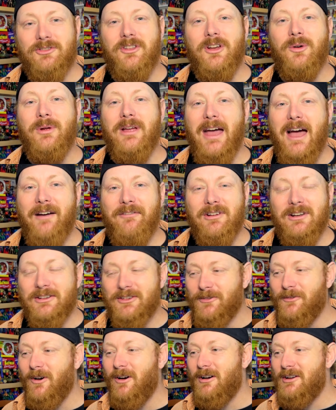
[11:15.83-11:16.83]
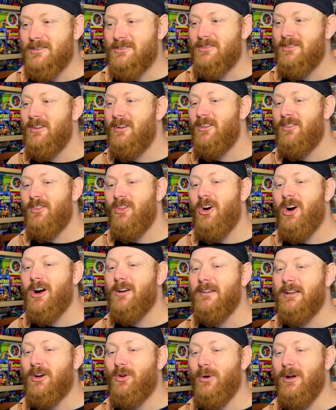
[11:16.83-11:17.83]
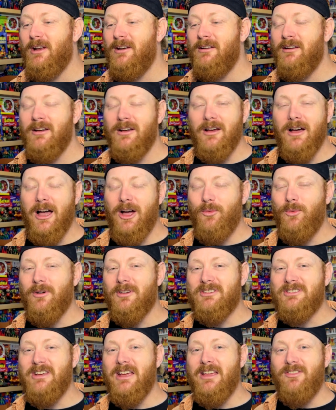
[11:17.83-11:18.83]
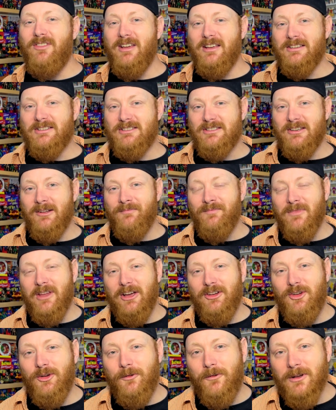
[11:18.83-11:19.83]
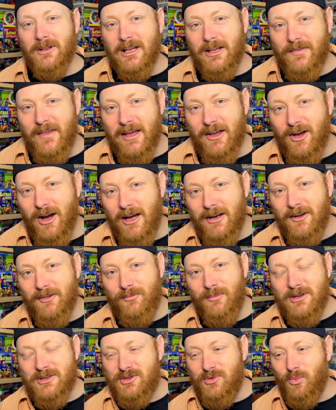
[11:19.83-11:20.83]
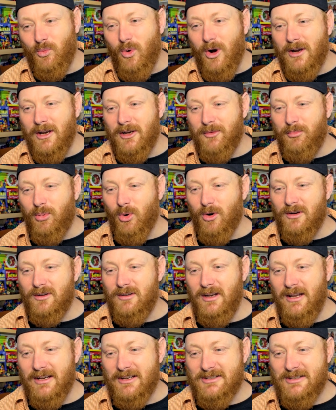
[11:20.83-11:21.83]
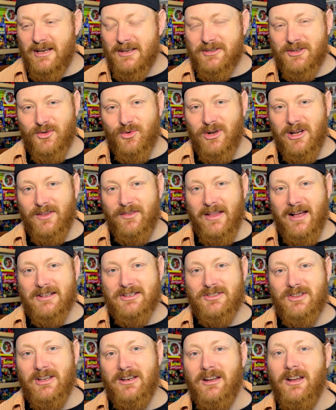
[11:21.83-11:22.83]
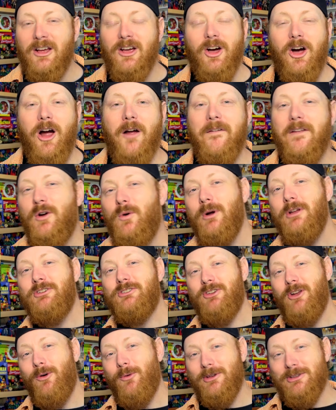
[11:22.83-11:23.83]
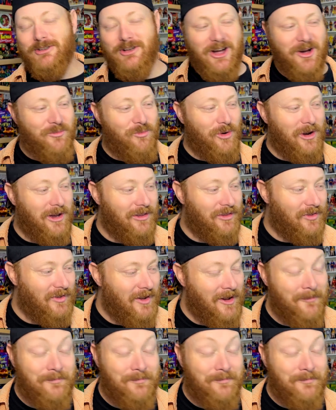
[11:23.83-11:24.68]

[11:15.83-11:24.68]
there we have it as far as the Harley Quinn. I will say this, I do feel like they kind of missed one important accessory and that's that Harley Quinn should always come with